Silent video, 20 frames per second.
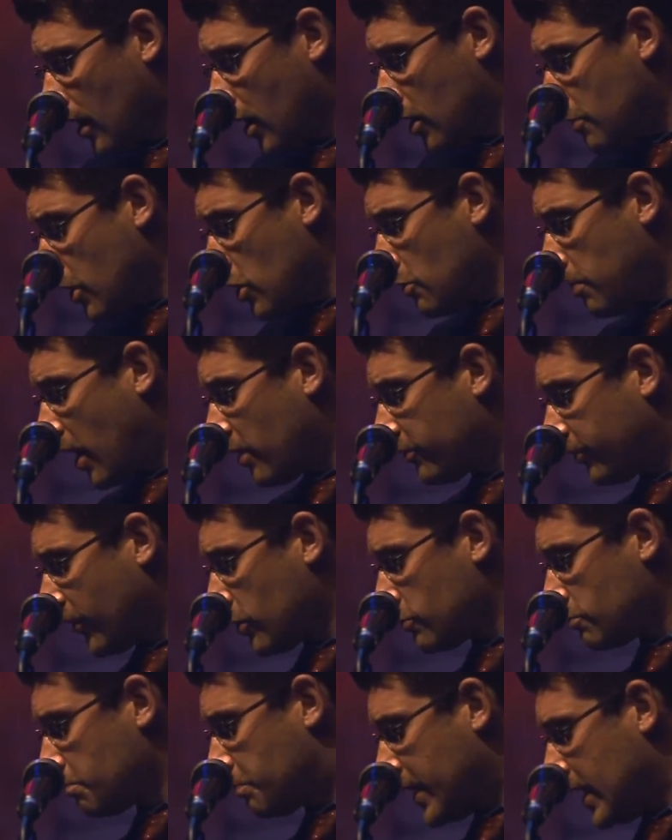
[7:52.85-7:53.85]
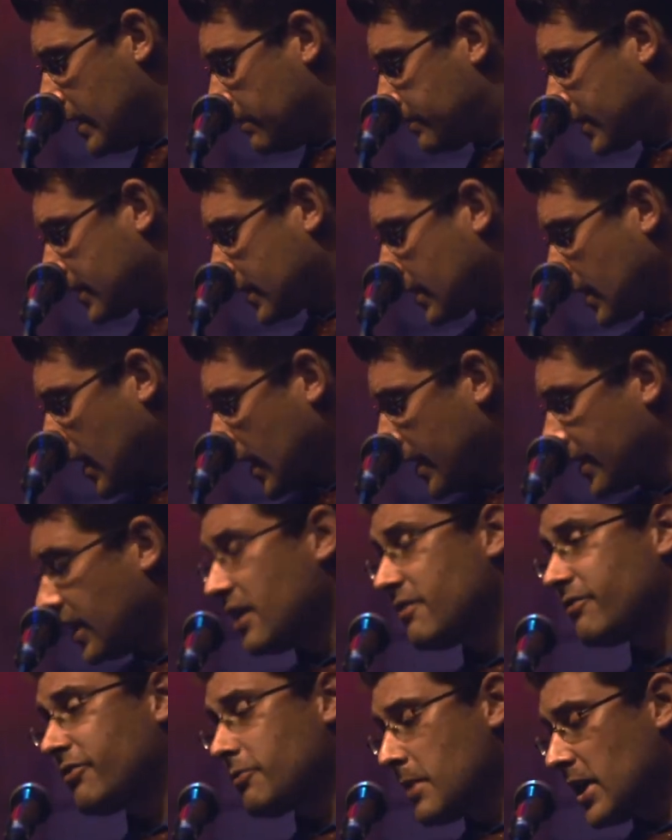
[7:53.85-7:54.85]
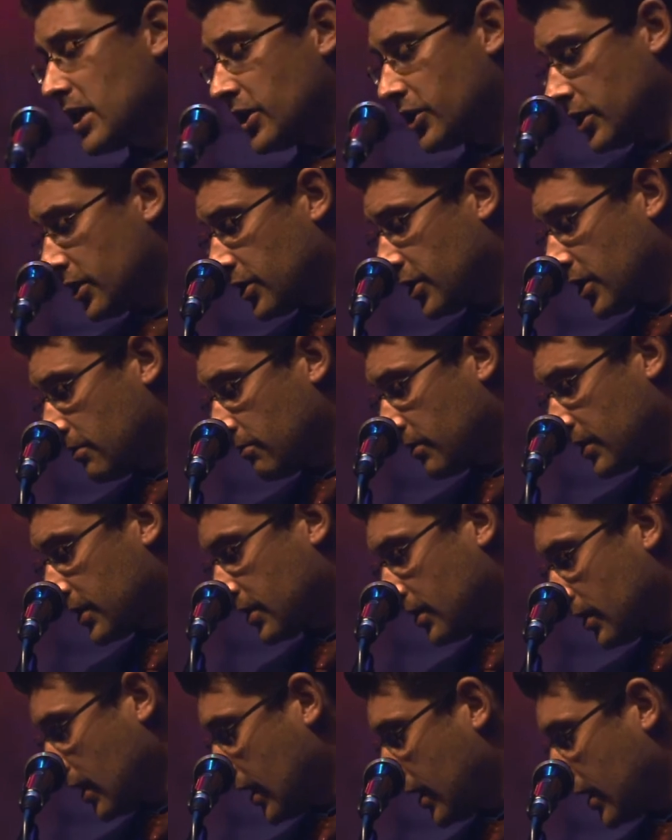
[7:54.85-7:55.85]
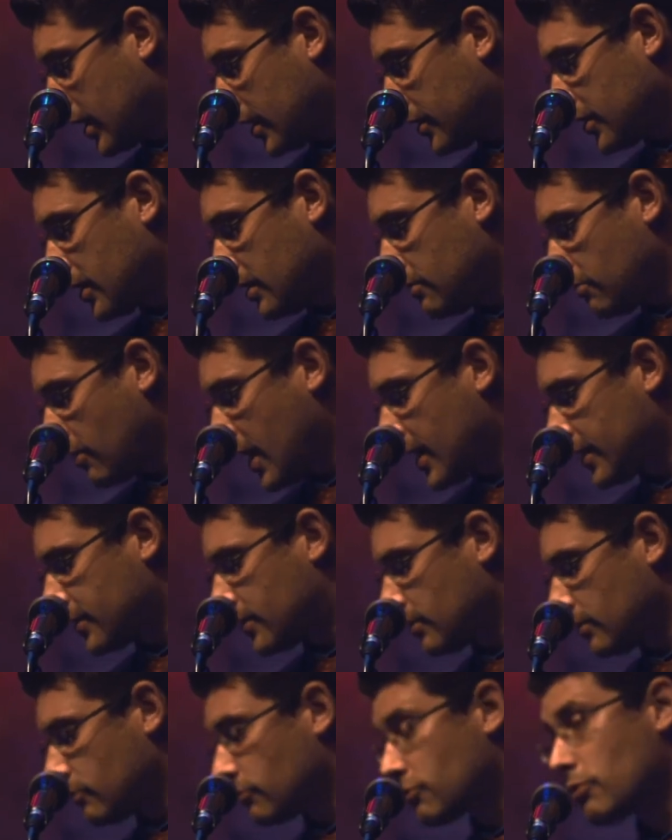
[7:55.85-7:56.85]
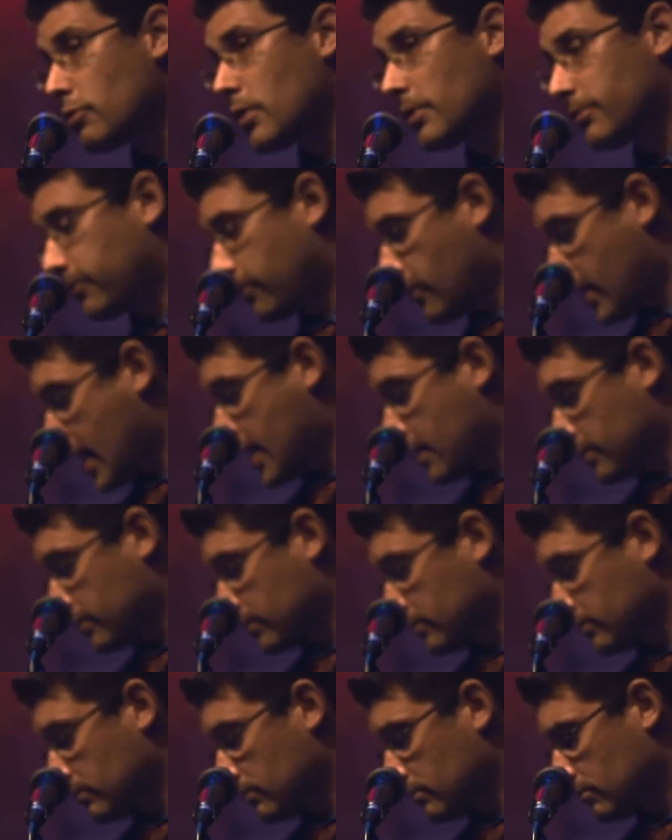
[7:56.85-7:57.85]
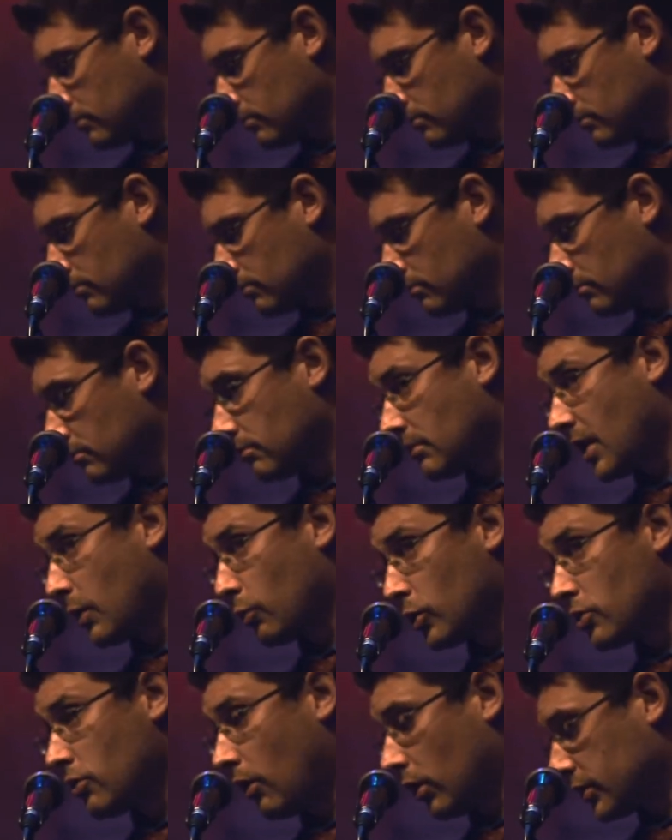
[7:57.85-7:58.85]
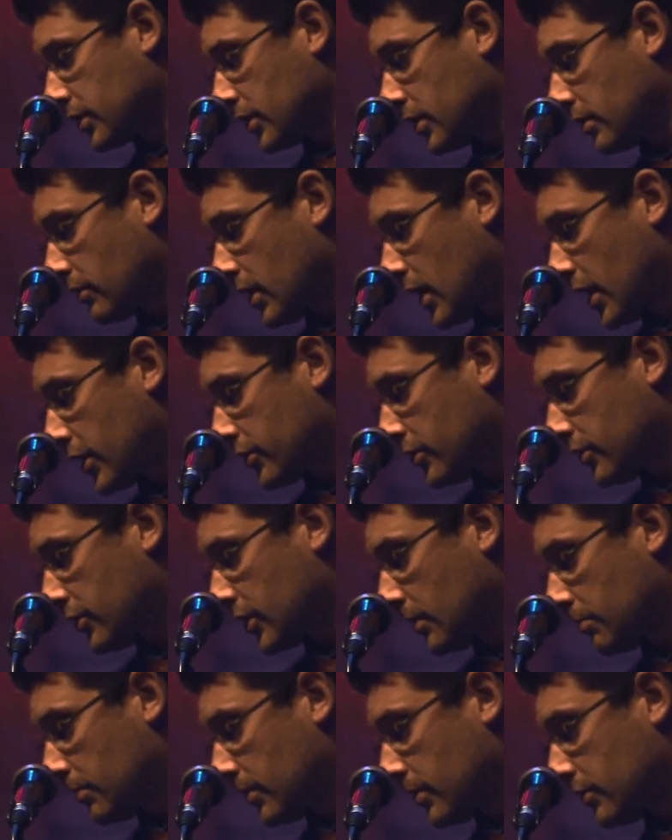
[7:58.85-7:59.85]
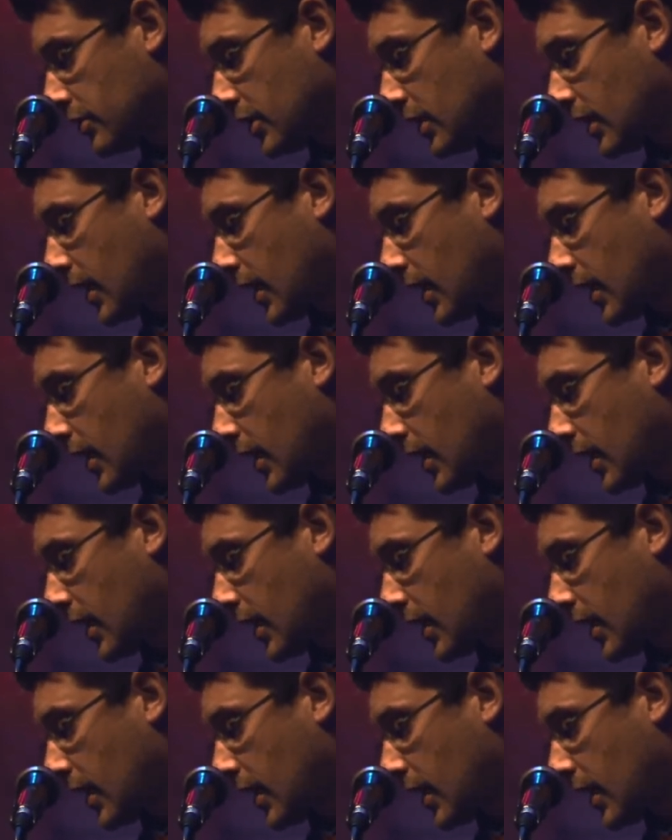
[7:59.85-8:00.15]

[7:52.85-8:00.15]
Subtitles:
Her mobile phone beeped, and the information she read drew a frown. They were not in a relationship, she